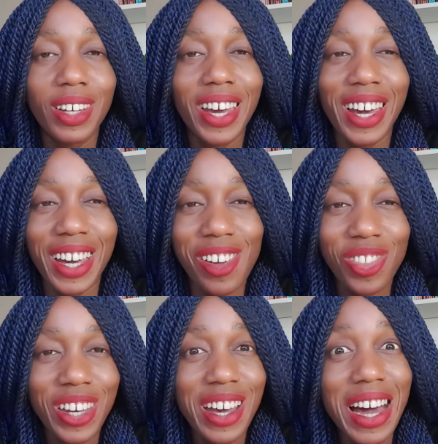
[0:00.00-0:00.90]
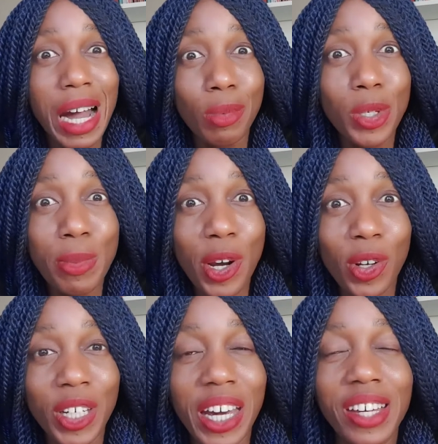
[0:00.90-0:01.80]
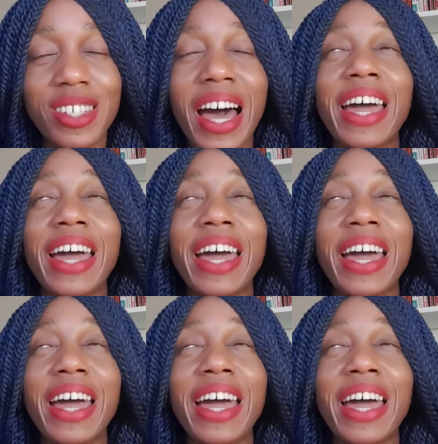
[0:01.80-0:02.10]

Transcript: Hey, I'm Rosemary Nonny Knight.